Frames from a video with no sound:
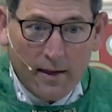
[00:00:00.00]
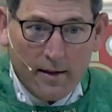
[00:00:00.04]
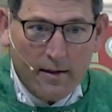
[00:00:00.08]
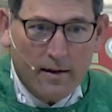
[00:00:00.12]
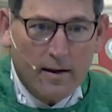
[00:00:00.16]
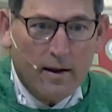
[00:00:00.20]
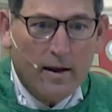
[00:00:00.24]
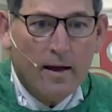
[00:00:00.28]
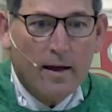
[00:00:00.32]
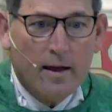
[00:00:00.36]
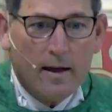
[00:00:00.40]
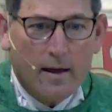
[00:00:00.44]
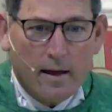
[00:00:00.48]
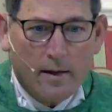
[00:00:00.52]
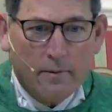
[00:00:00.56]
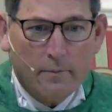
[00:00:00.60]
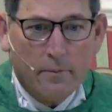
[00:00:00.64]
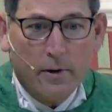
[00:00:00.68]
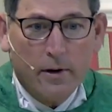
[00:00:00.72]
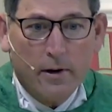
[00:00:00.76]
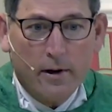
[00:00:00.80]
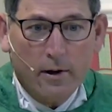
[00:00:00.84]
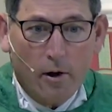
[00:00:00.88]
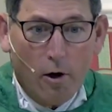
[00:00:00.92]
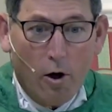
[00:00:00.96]
and,
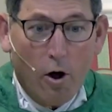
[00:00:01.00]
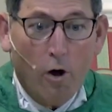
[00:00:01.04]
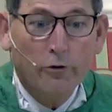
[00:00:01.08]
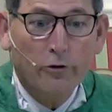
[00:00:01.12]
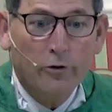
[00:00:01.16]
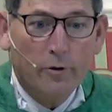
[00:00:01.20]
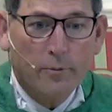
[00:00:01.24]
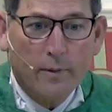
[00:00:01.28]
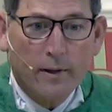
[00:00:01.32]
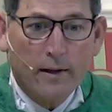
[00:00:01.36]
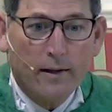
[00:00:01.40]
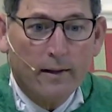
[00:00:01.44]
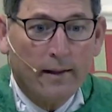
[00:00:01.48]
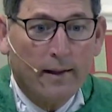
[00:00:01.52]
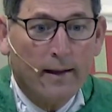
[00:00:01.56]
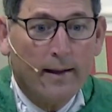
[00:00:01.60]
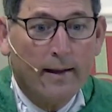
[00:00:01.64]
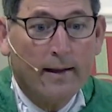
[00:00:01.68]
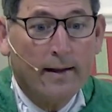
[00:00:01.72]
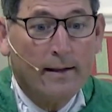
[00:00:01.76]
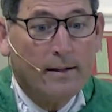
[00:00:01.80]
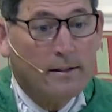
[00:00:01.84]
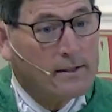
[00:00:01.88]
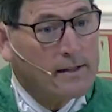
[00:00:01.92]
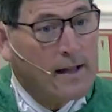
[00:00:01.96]
but
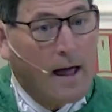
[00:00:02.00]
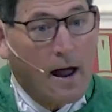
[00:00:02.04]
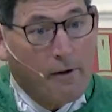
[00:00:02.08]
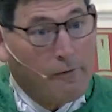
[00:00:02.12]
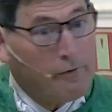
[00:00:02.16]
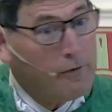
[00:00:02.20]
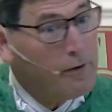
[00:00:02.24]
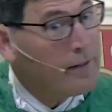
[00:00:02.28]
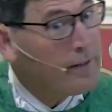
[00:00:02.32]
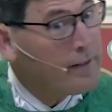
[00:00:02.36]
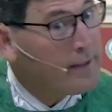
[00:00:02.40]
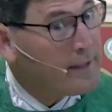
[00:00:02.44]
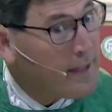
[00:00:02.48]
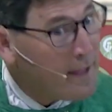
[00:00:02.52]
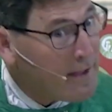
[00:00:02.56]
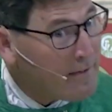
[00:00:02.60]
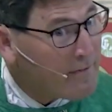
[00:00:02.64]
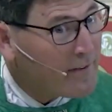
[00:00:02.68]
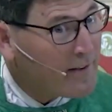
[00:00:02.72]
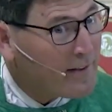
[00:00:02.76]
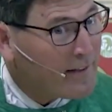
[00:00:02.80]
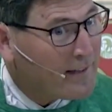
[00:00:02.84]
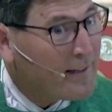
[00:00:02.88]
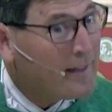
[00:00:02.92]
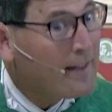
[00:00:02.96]
ultimately, it's not really
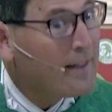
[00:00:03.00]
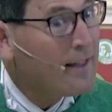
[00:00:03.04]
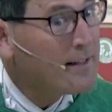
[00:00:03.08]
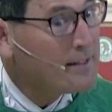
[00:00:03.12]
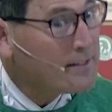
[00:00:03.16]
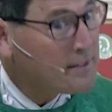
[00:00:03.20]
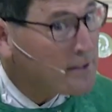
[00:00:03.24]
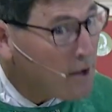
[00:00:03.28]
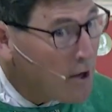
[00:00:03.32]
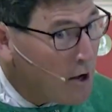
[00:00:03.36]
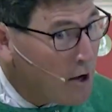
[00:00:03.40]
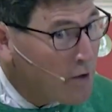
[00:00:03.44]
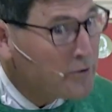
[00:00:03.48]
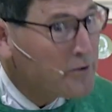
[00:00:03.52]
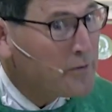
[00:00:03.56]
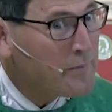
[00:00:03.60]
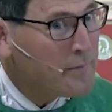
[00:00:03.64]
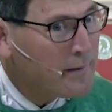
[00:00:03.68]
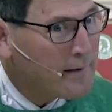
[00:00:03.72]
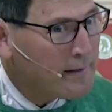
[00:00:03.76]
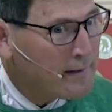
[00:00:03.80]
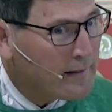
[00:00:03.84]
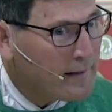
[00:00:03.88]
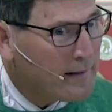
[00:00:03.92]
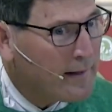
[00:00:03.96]
giving, it's
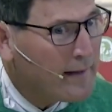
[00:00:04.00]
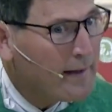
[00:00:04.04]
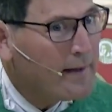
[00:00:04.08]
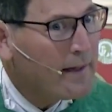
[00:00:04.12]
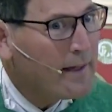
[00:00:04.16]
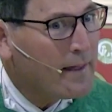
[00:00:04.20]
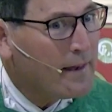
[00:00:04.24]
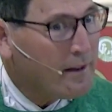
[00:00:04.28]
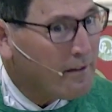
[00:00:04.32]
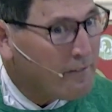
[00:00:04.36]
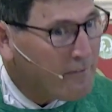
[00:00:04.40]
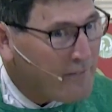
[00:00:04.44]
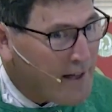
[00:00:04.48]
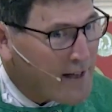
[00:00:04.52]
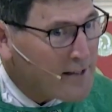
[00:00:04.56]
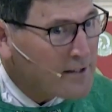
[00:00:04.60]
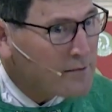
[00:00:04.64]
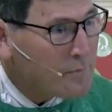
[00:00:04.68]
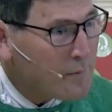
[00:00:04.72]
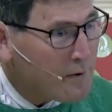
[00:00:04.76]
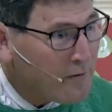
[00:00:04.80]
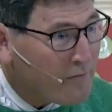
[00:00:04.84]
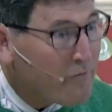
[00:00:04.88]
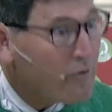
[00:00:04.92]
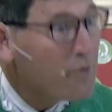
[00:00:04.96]
ultimately an
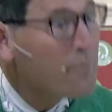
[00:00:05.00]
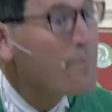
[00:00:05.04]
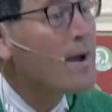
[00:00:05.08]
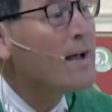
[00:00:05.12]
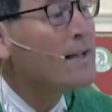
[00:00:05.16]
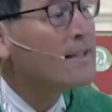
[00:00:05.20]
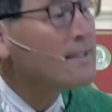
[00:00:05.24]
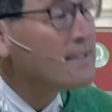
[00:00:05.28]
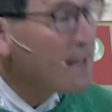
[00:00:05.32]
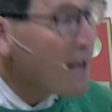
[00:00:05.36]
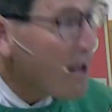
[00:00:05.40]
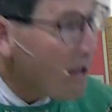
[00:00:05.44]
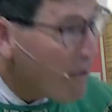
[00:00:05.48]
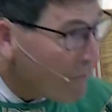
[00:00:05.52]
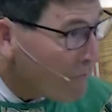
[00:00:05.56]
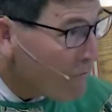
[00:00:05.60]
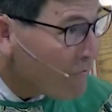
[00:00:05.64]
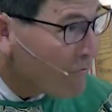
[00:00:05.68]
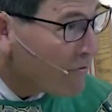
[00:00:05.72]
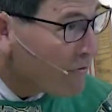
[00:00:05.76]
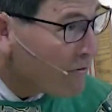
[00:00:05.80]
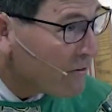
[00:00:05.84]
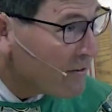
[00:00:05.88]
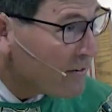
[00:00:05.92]
investment for myself